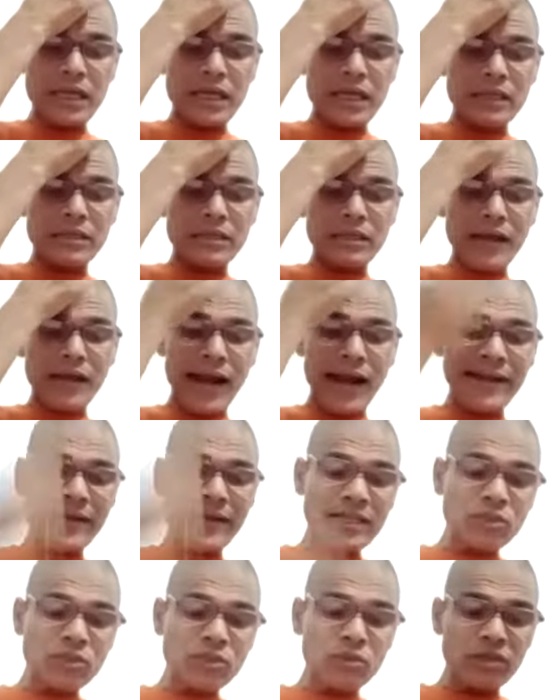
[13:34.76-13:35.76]
the
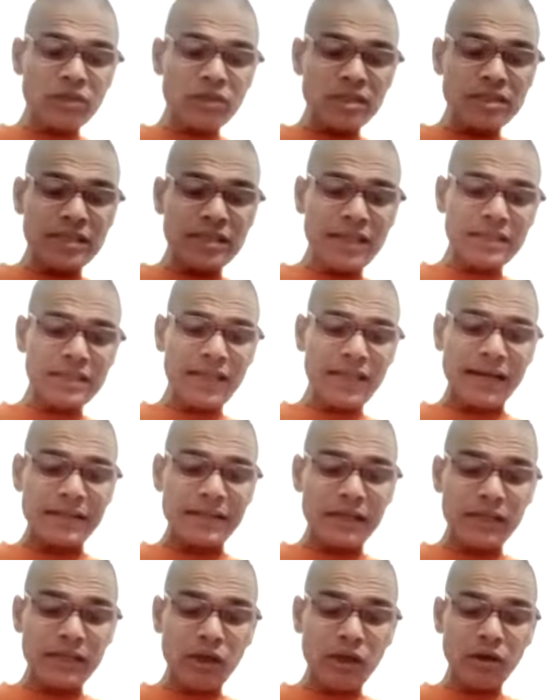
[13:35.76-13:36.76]
19th sutra says that the
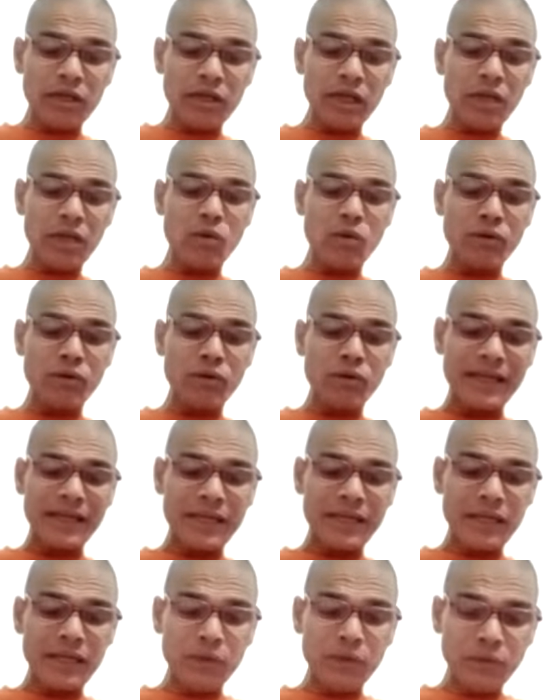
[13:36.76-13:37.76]
yogi who can
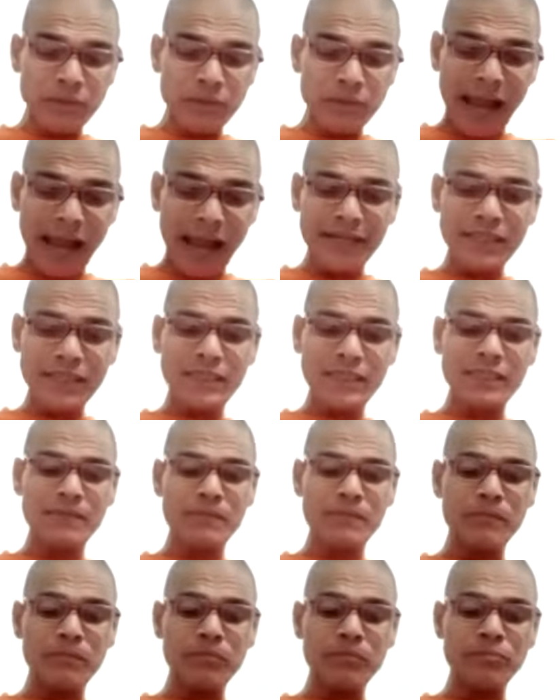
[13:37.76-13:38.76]
unite
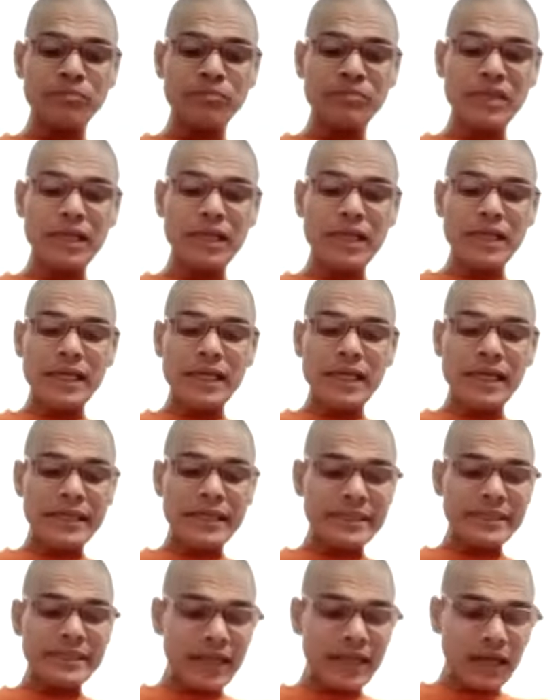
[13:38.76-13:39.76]

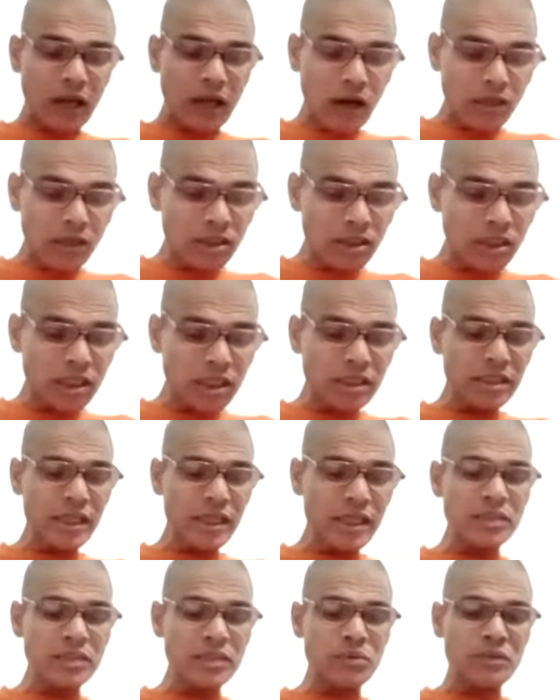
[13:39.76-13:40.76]
his
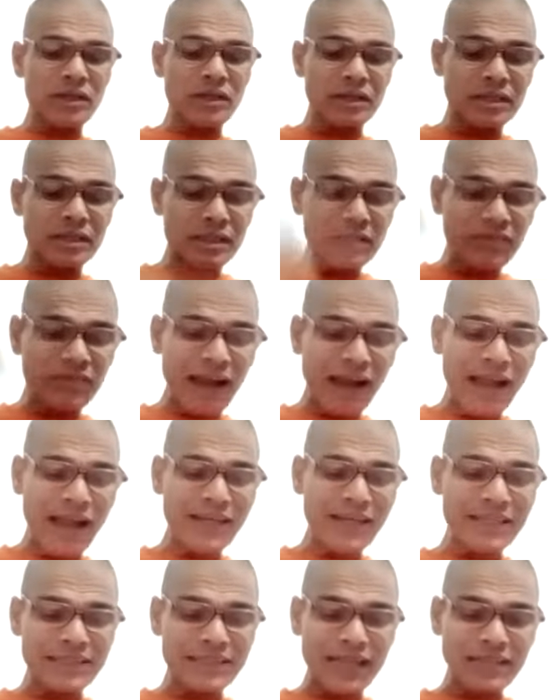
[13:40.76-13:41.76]
consciousness with the divine
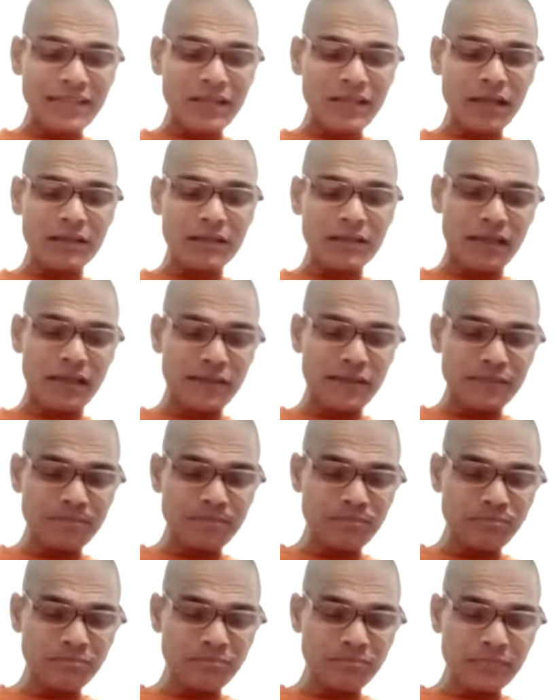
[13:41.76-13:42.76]
Ishasakti
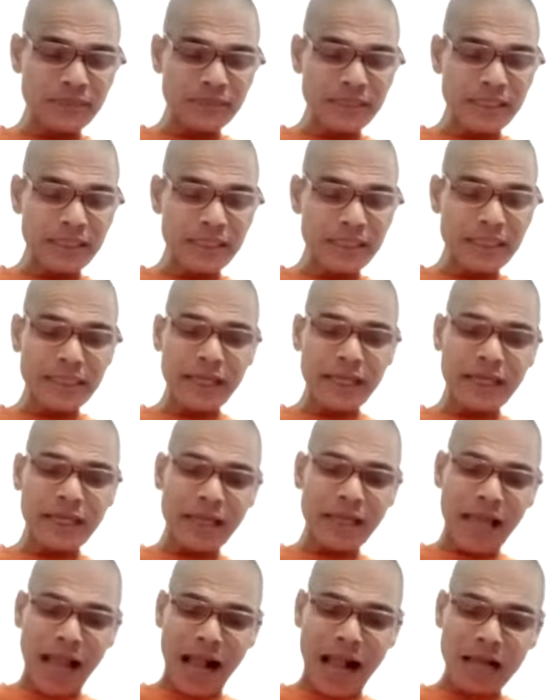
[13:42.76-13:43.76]
can
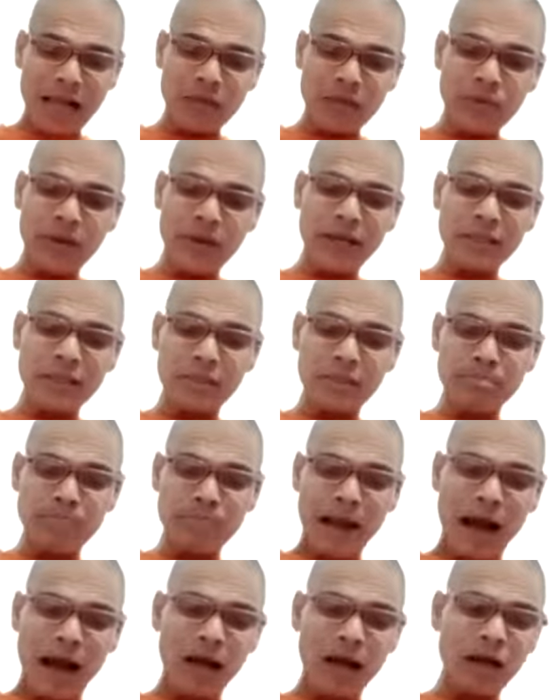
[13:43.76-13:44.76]
acquire the
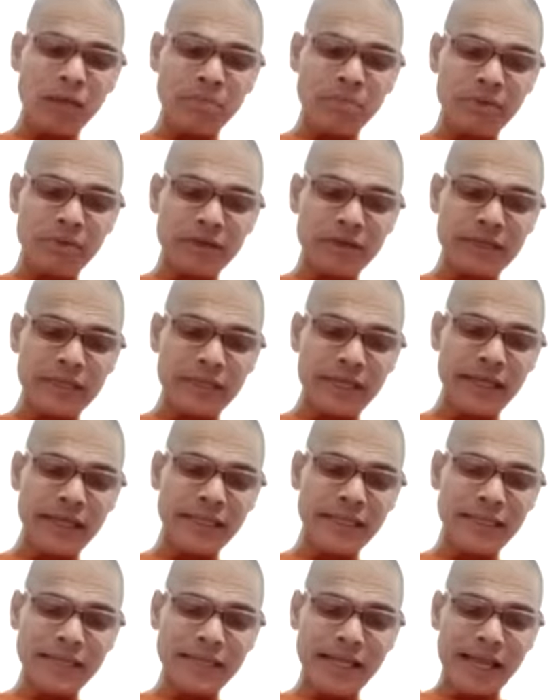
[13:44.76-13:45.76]
power of
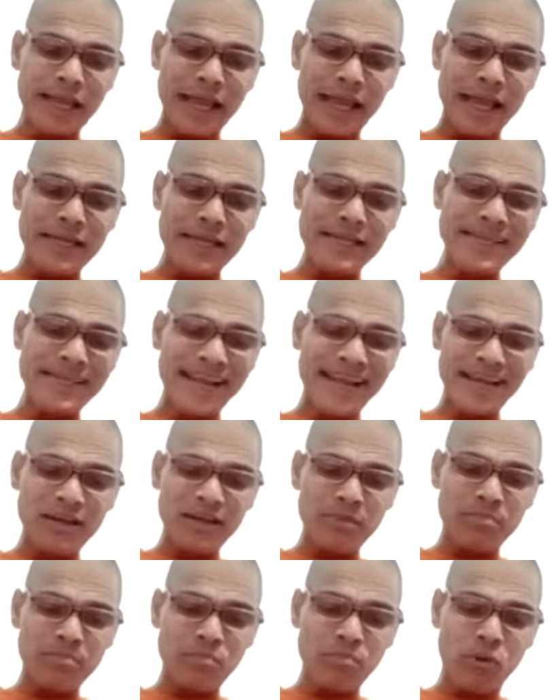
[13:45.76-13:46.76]
creating any kind
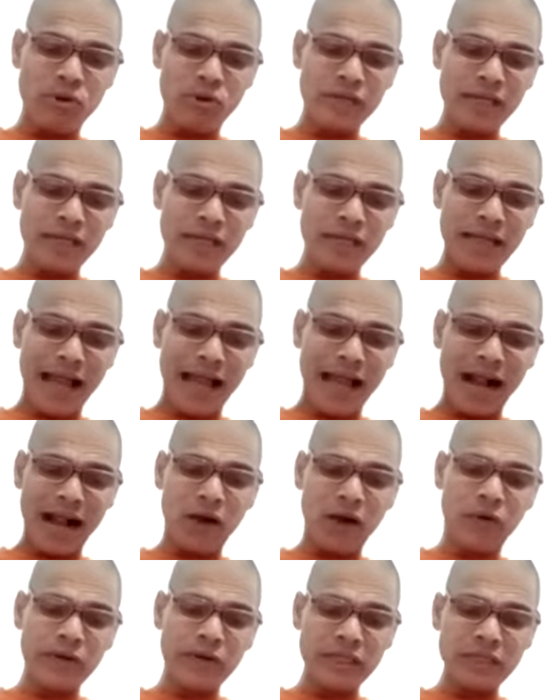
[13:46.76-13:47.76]
of body
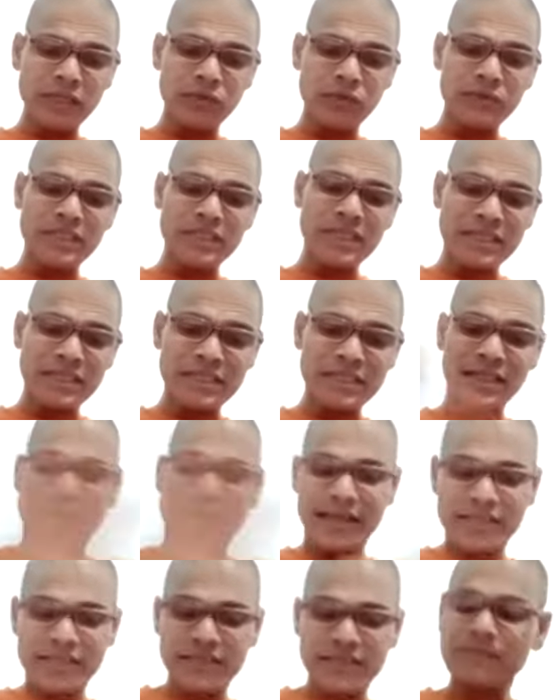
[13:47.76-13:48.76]
according to his
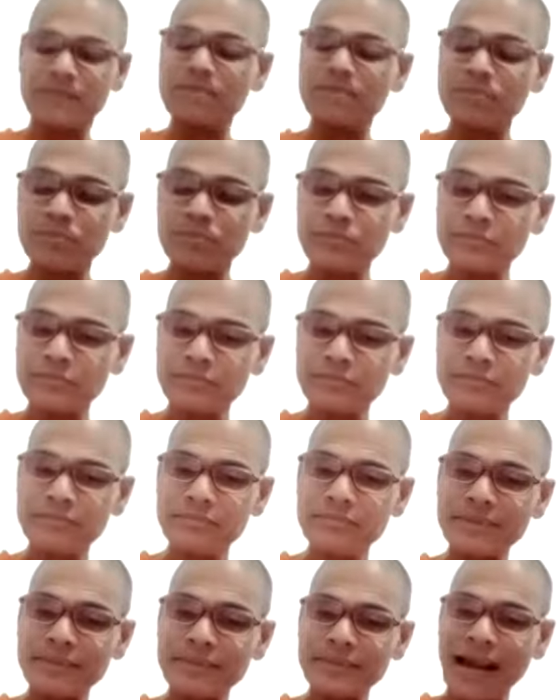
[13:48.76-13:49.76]
desires.
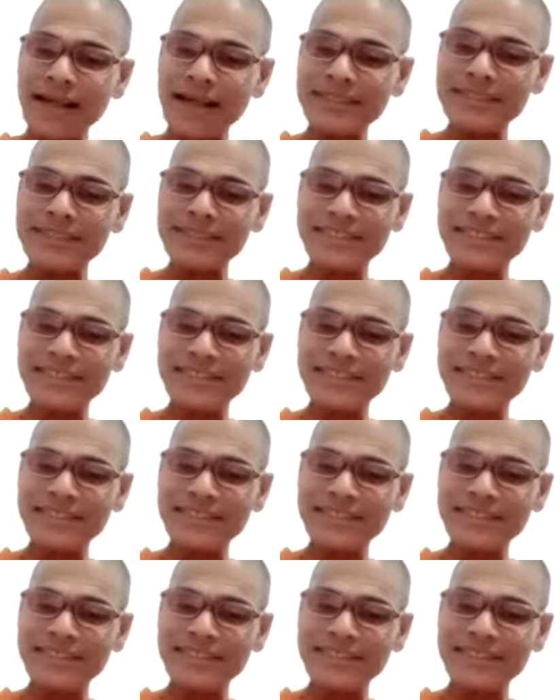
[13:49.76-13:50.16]
Right?